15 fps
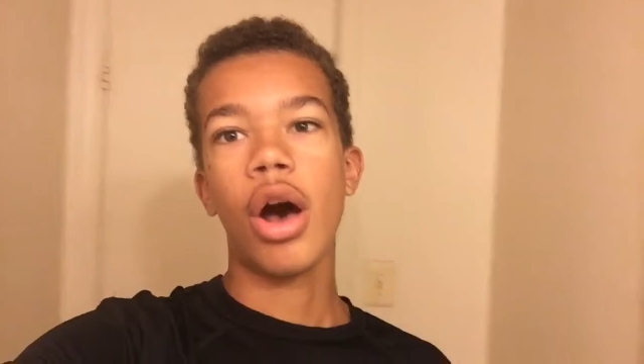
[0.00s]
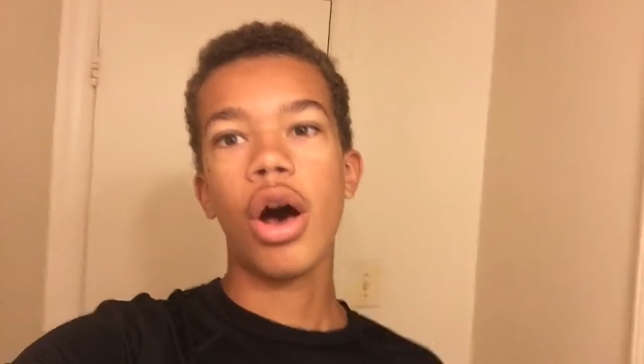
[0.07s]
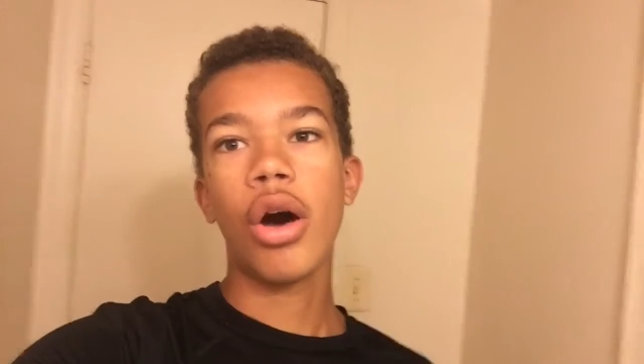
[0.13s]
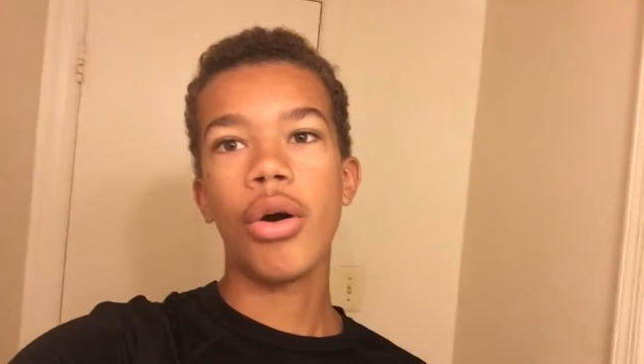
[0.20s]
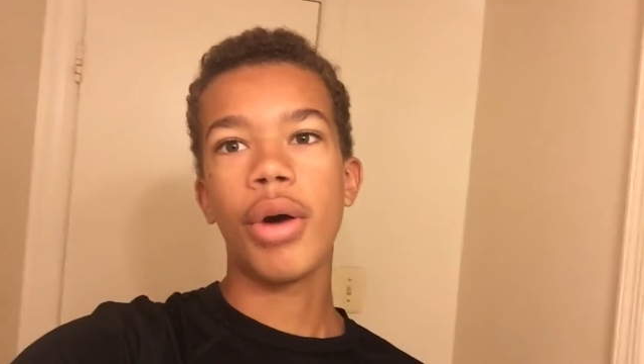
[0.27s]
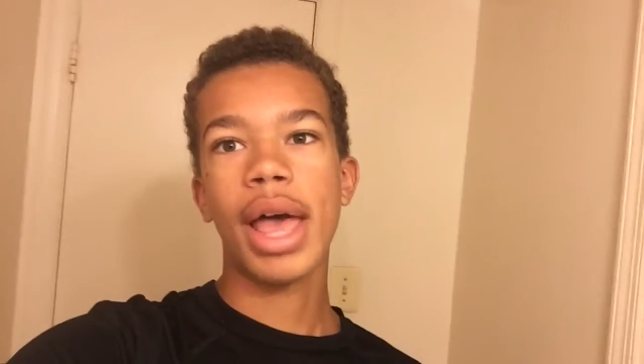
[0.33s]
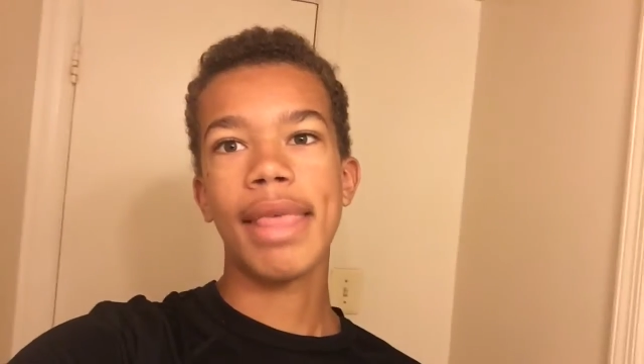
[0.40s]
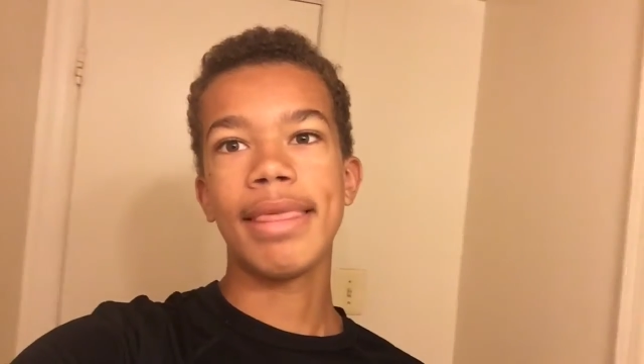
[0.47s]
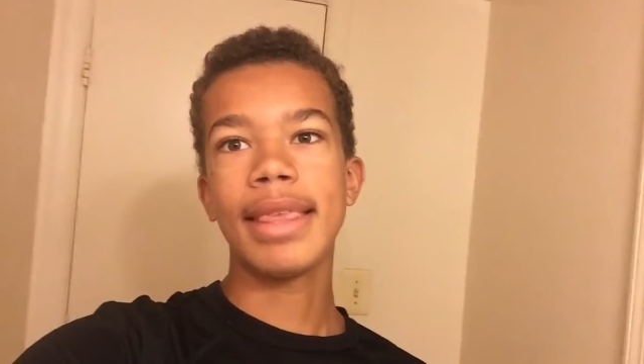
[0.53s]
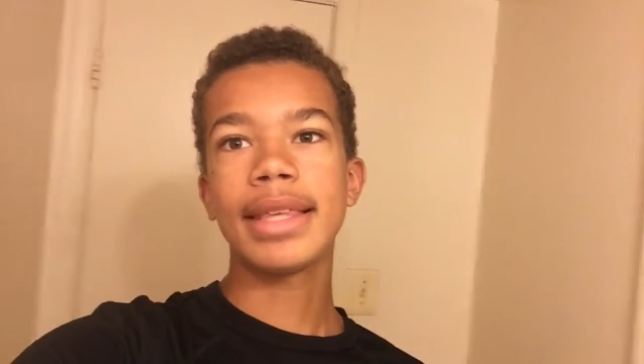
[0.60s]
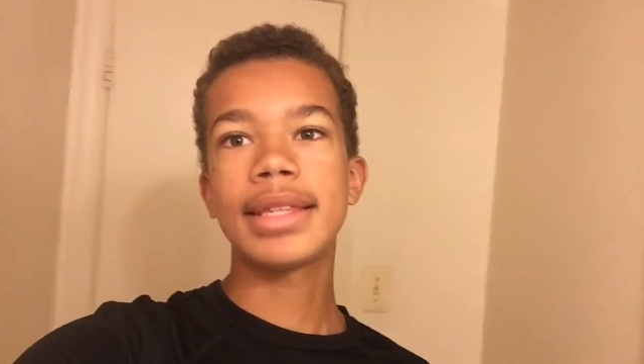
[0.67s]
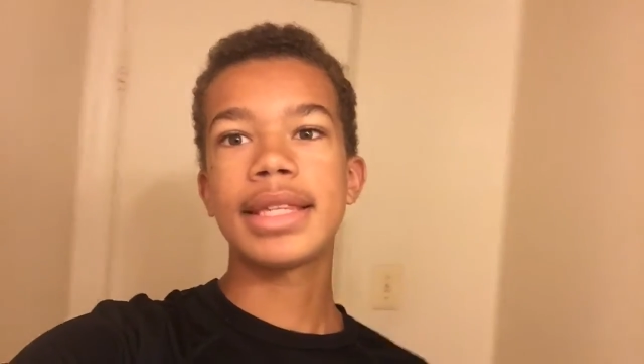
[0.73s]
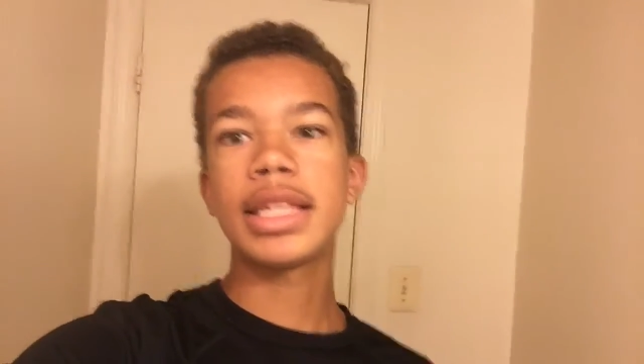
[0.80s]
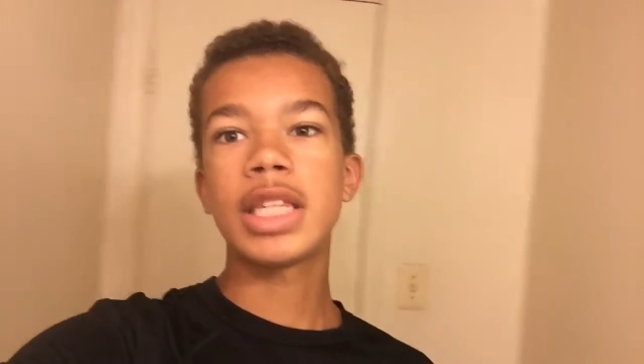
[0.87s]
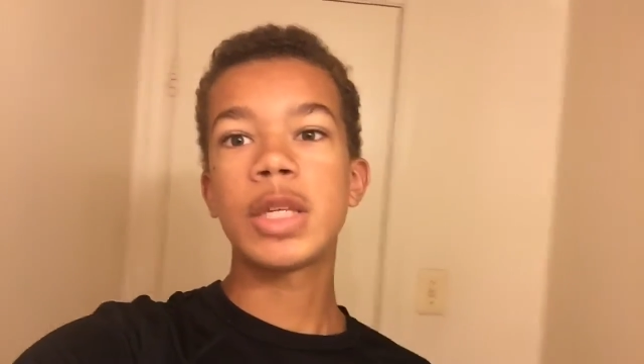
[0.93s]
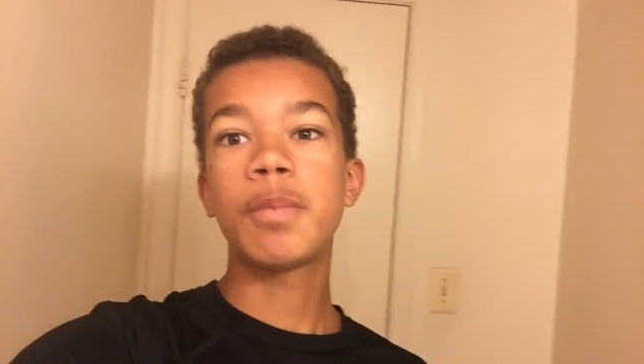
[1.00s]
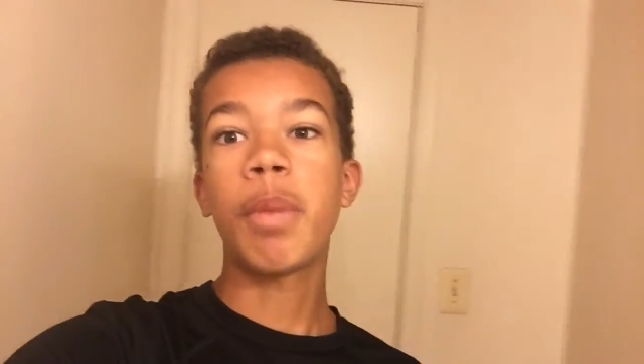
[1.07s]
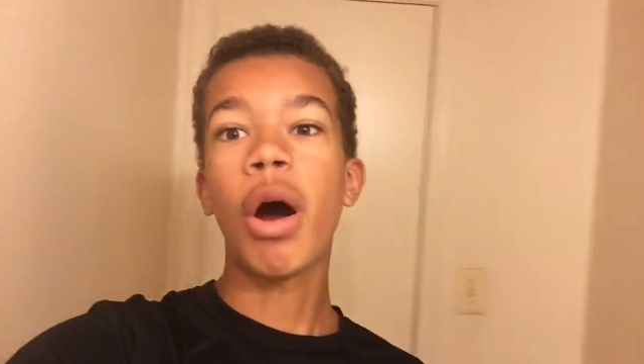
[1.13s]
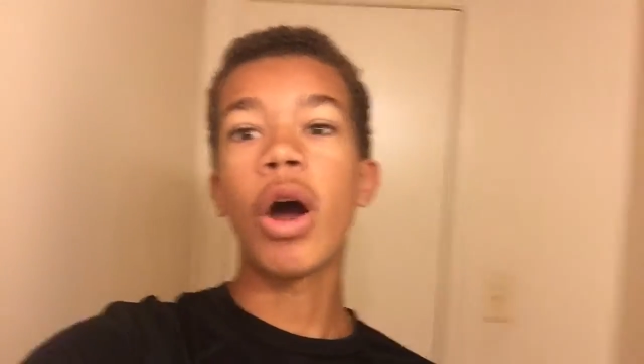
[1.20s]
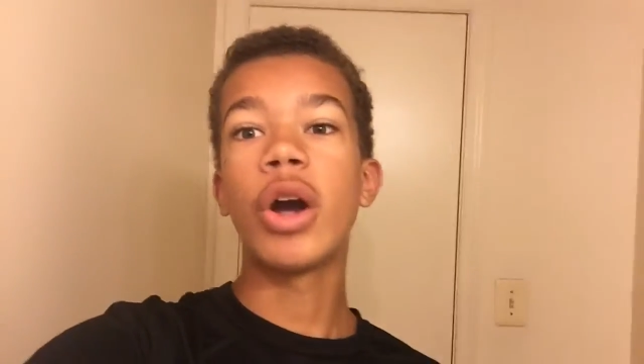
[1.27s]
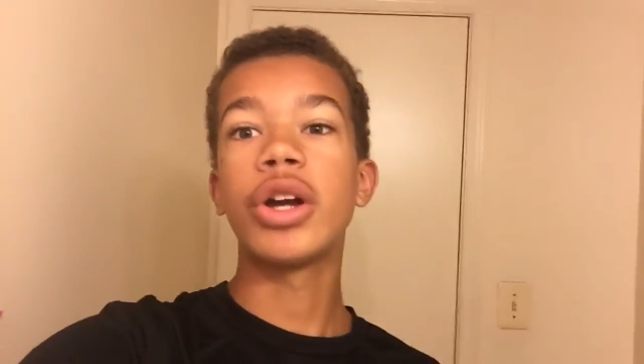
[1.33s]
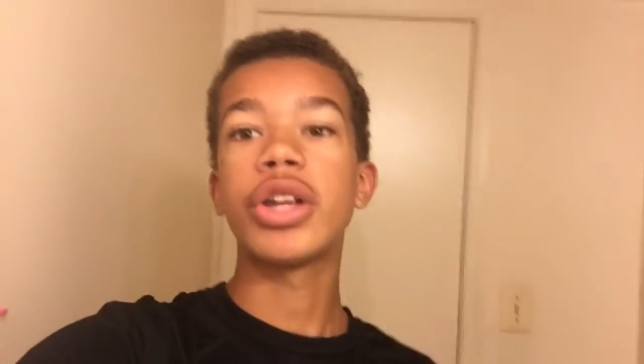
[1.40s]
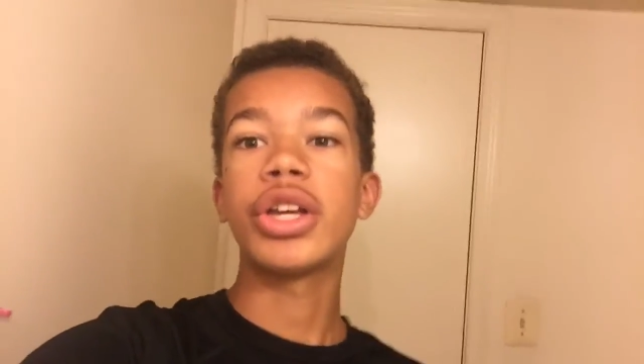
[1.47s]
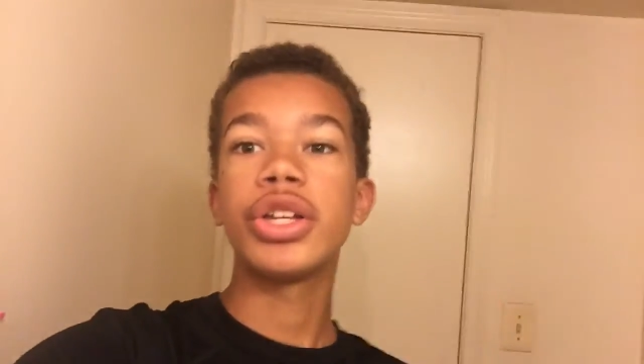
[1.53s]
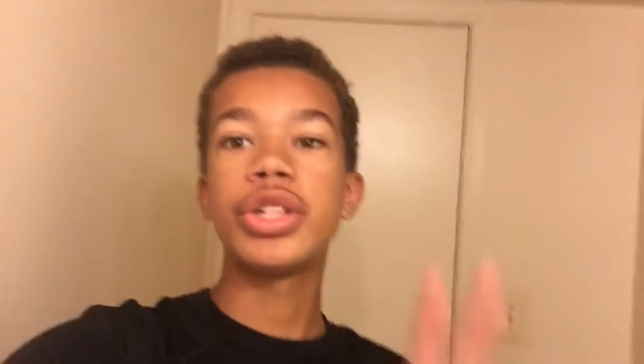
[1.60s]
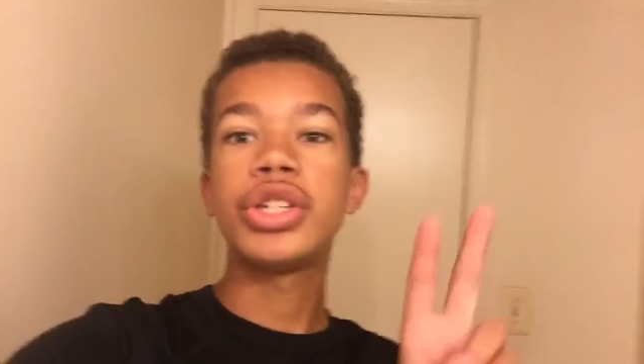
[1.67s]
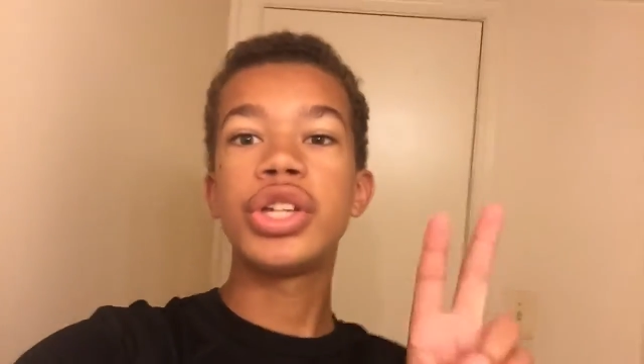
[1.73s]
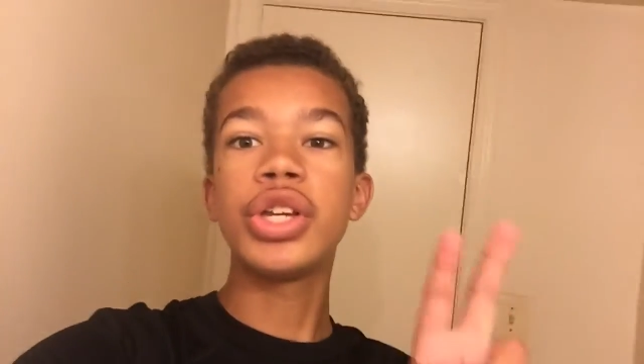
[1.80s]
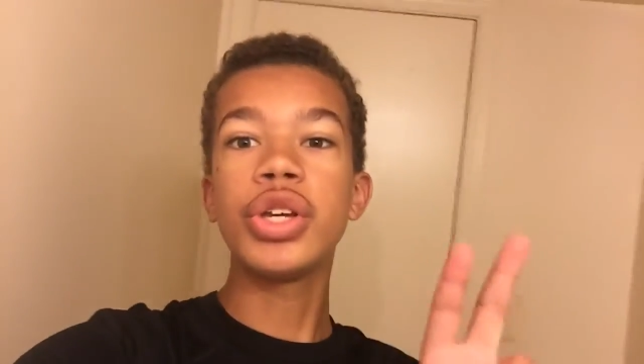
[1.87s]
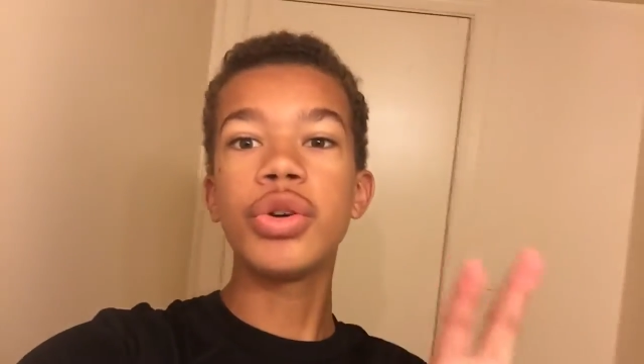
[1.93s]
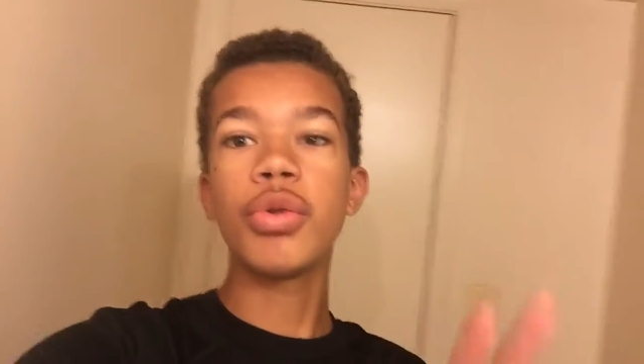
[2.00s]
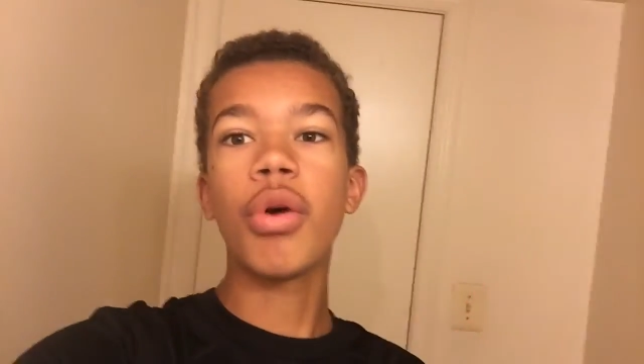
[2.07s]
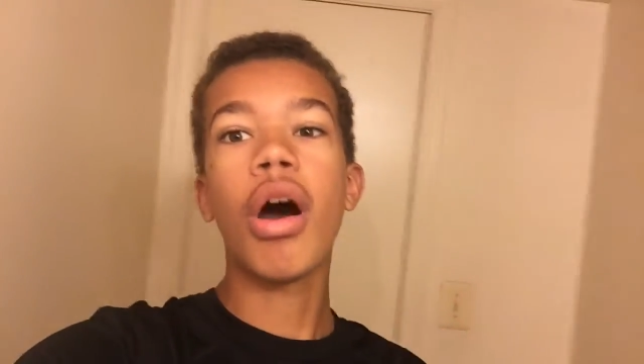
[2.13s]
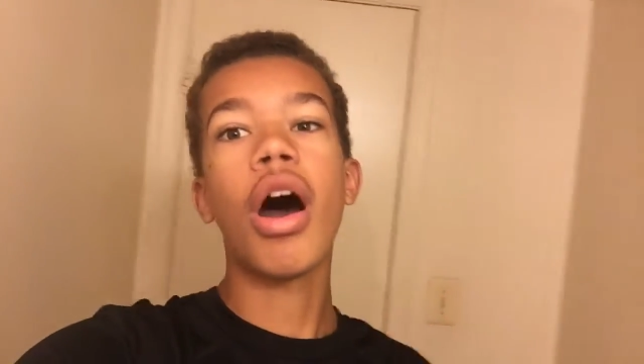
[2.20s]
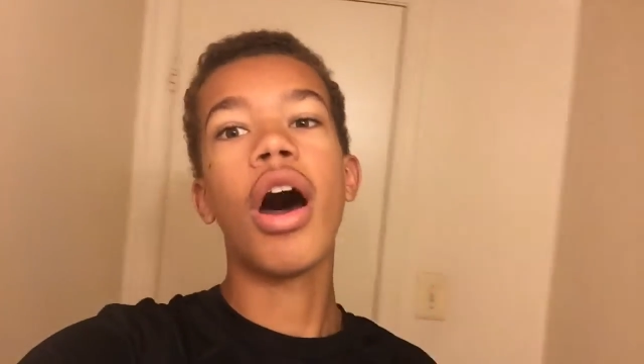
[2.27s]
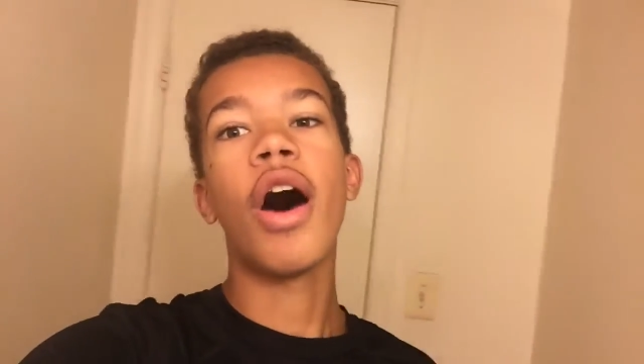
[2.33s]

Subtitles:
Oh, and this is part two